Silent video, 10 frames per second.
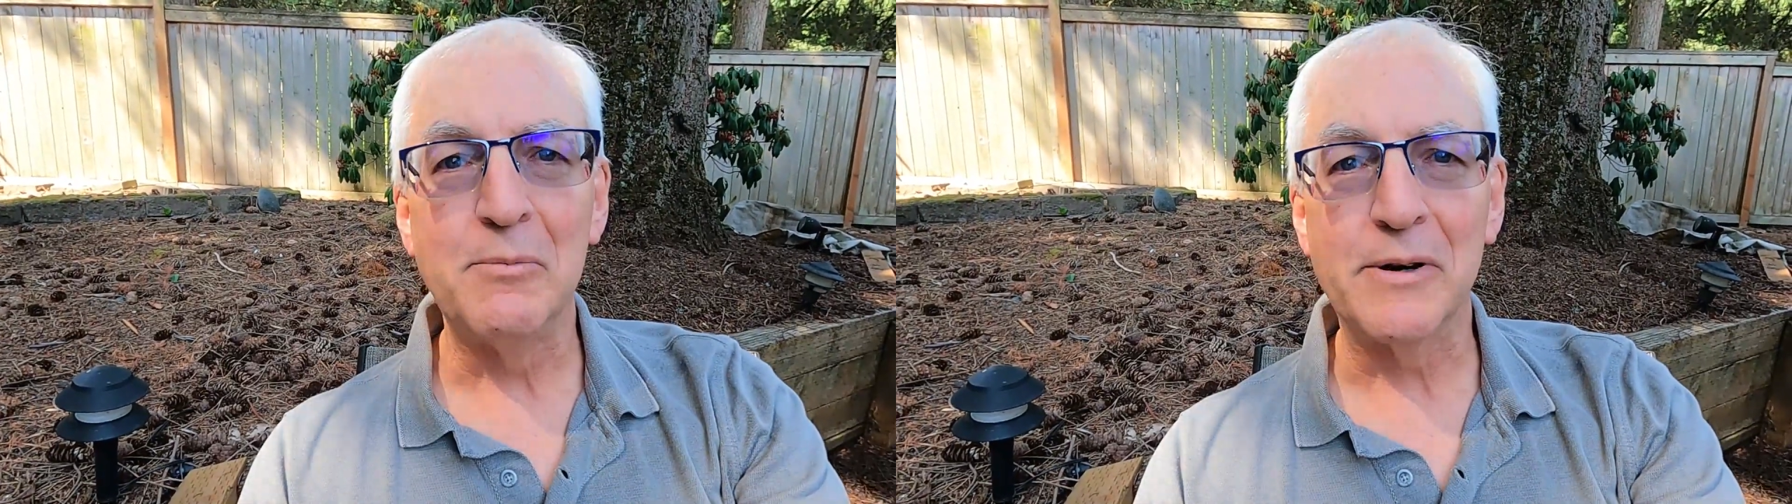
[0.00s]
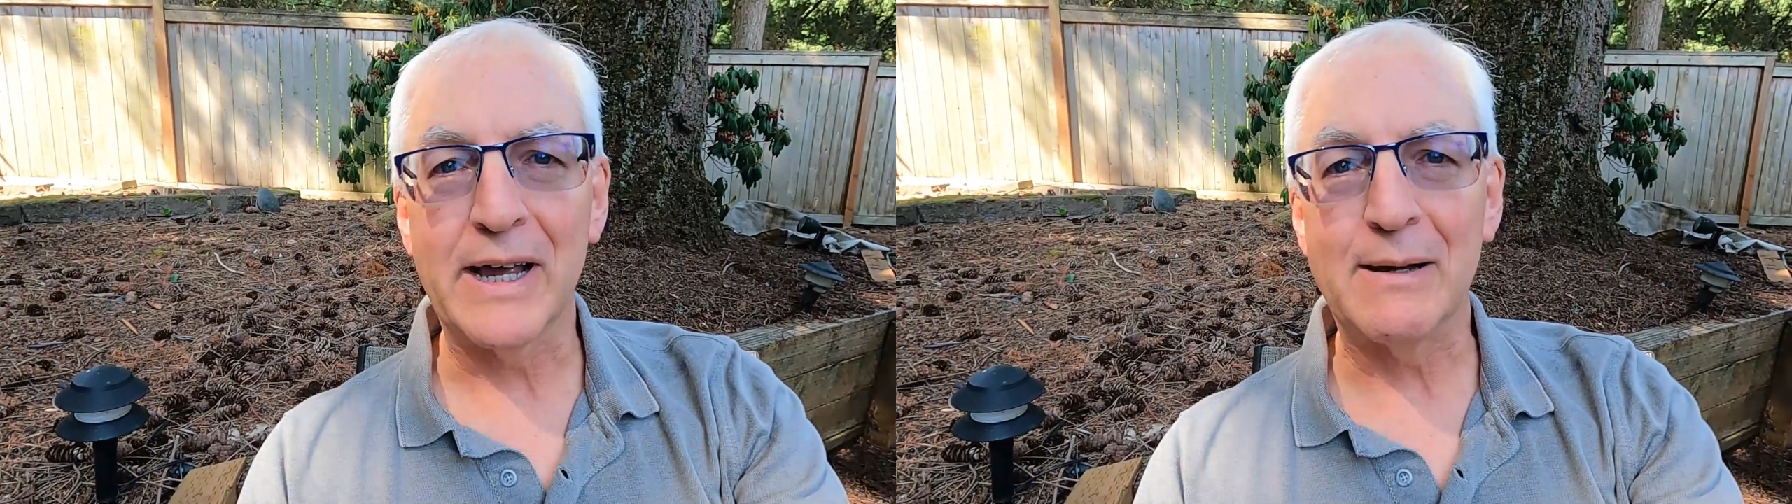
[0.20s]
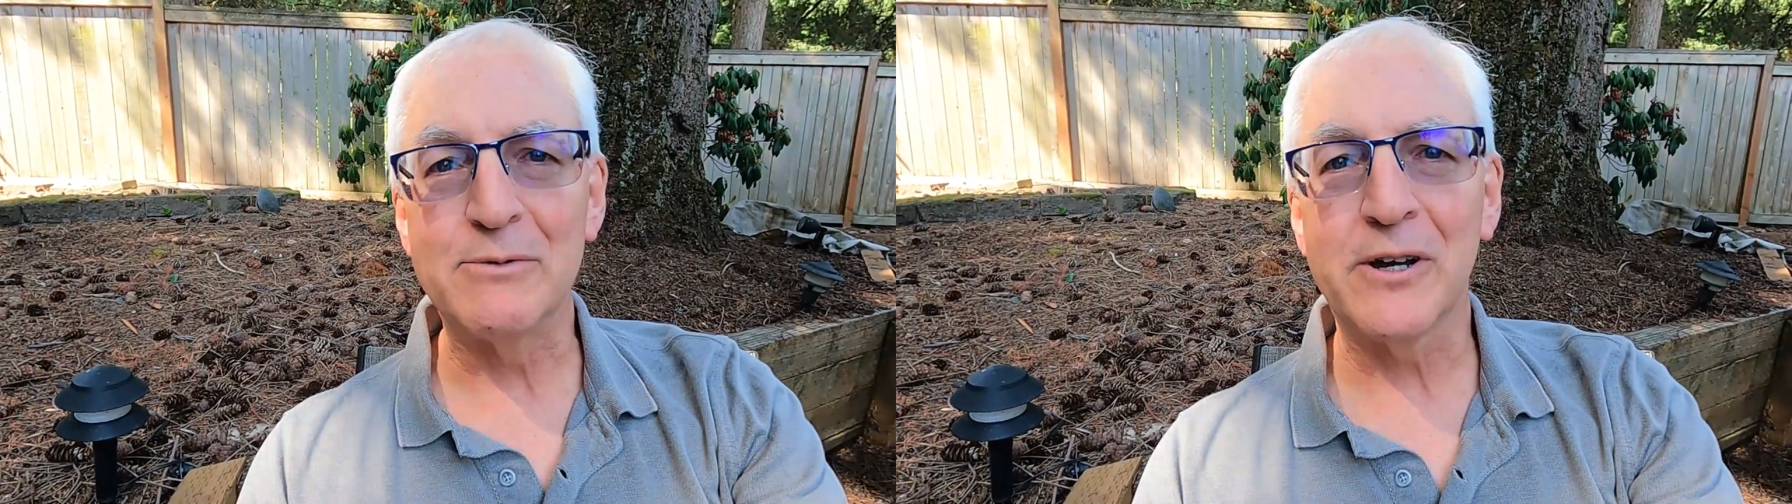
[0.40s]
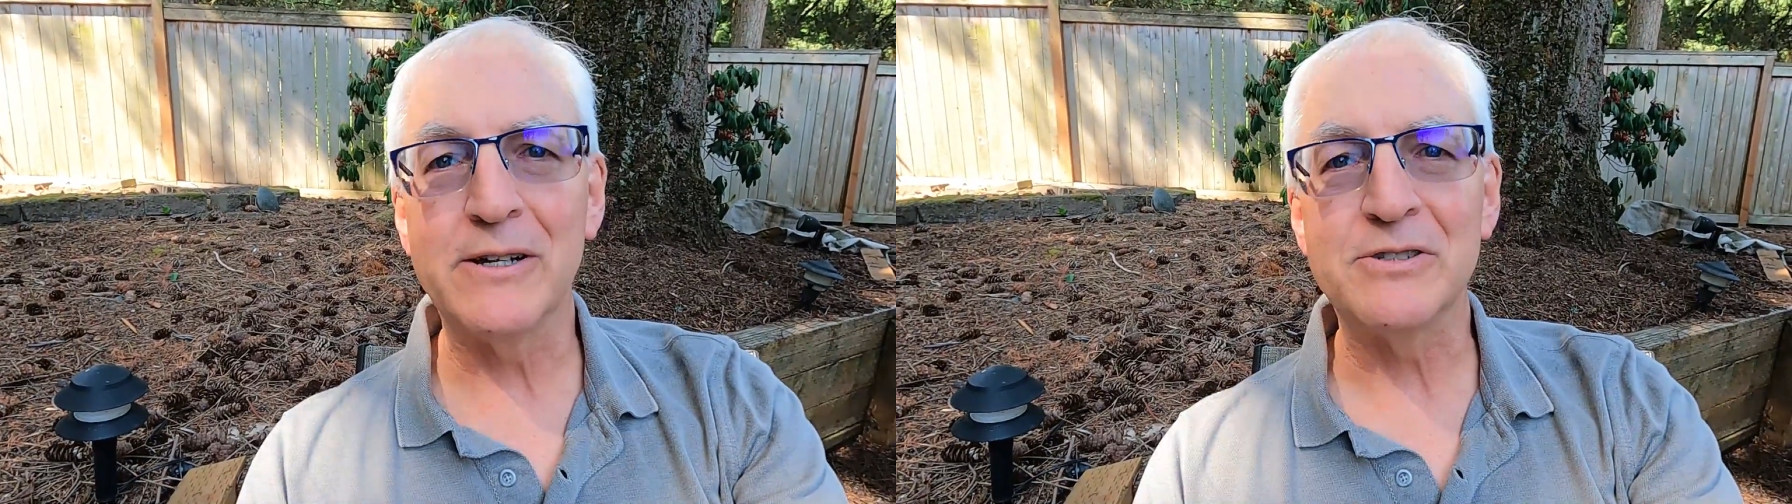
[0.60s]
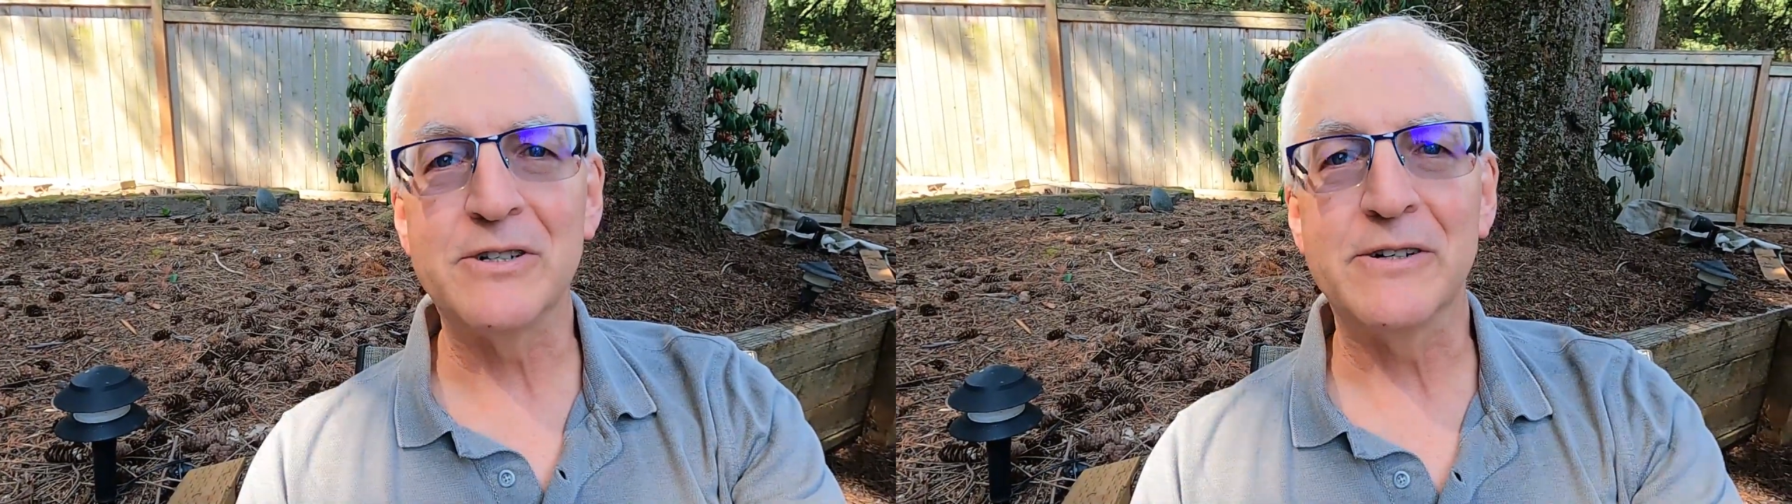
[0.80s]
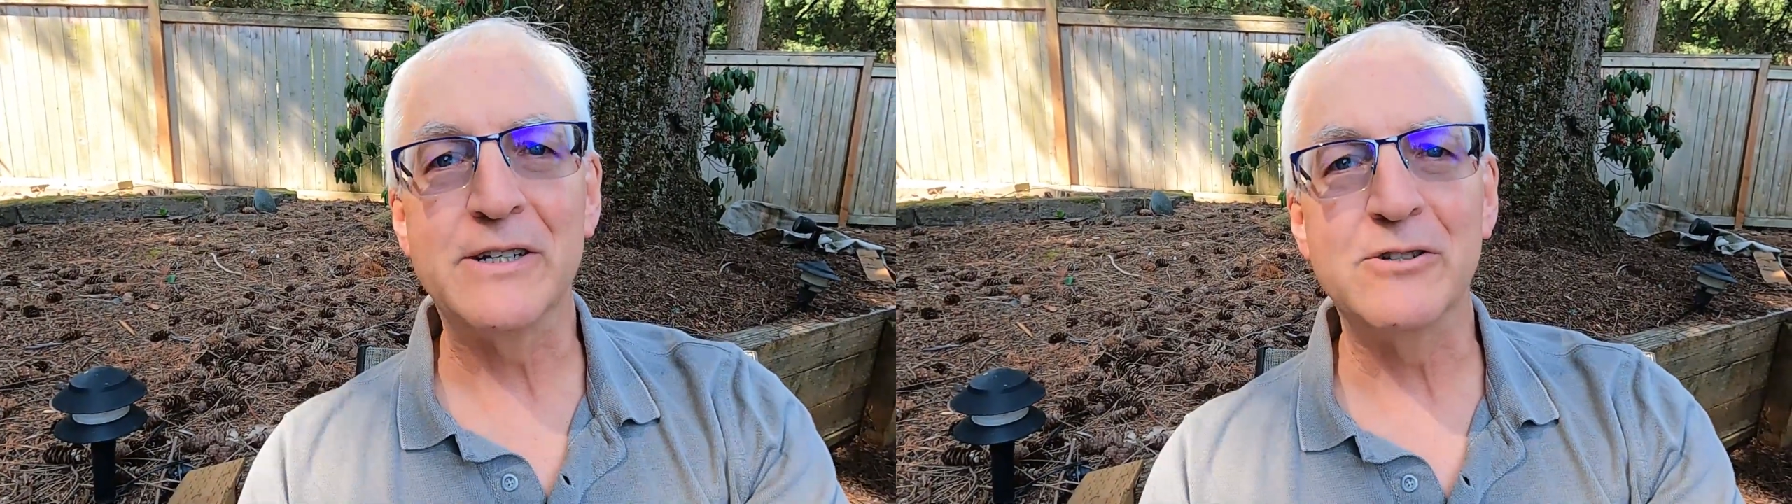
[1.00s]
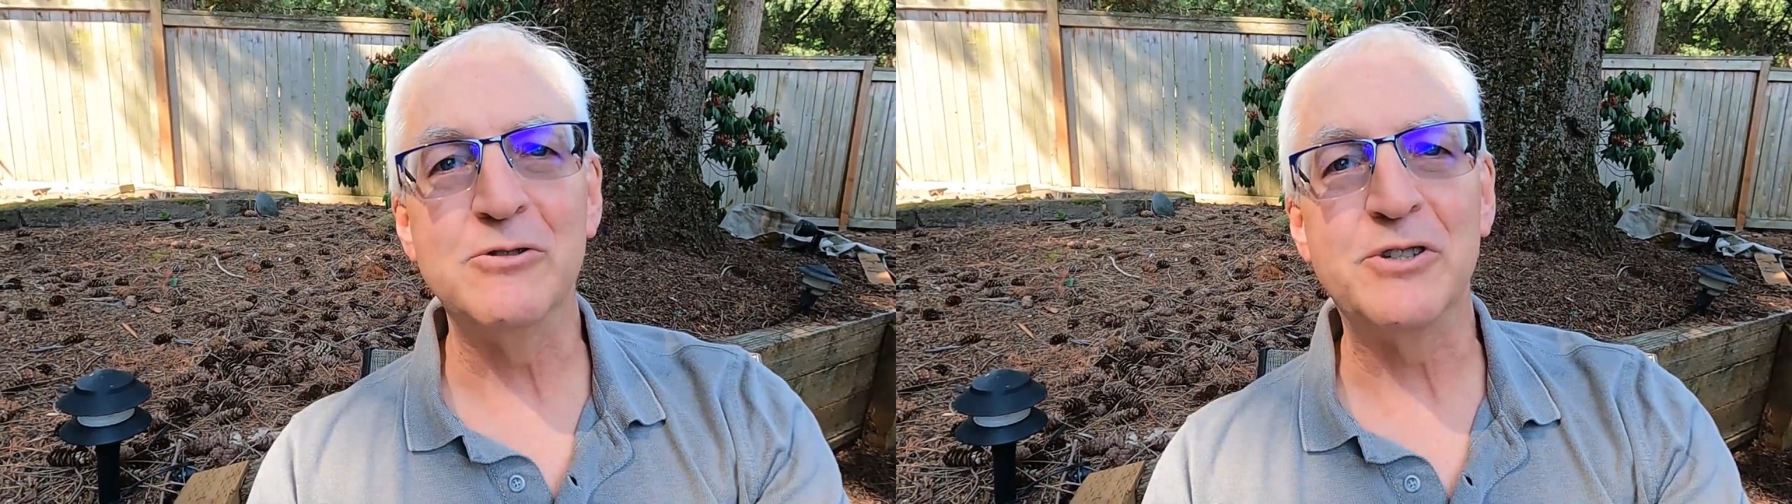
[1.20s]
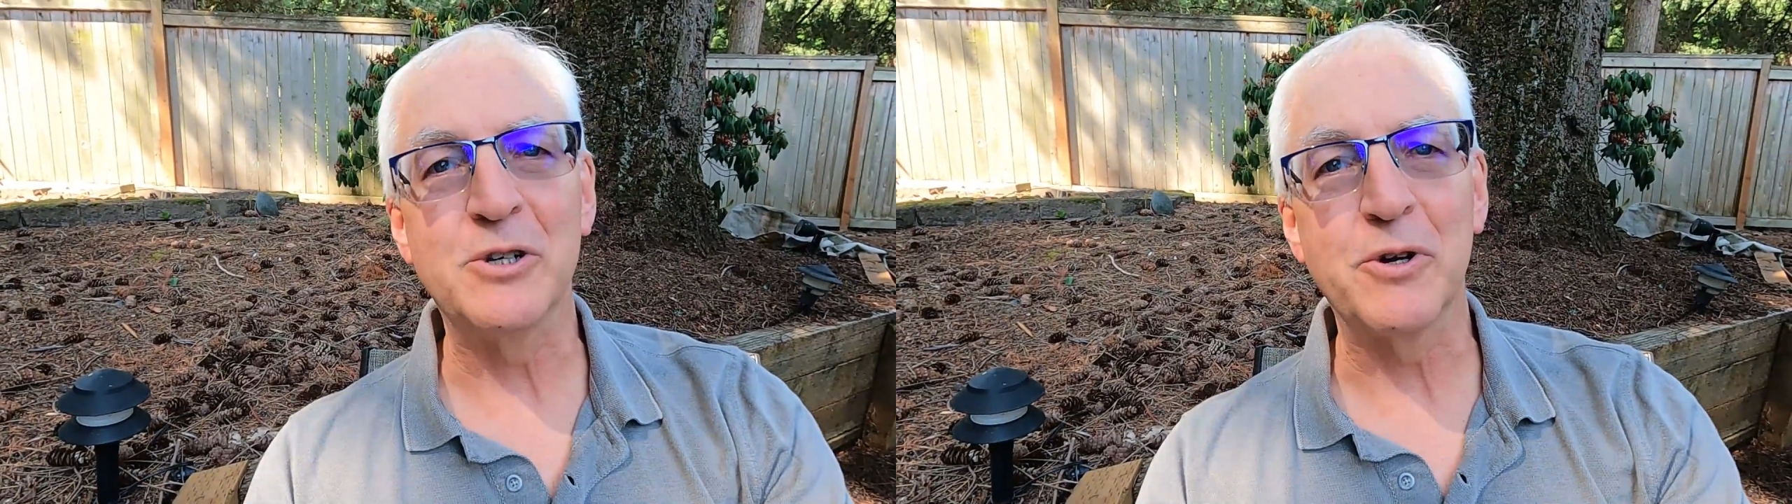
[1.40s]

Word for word: but I am trying to start introducing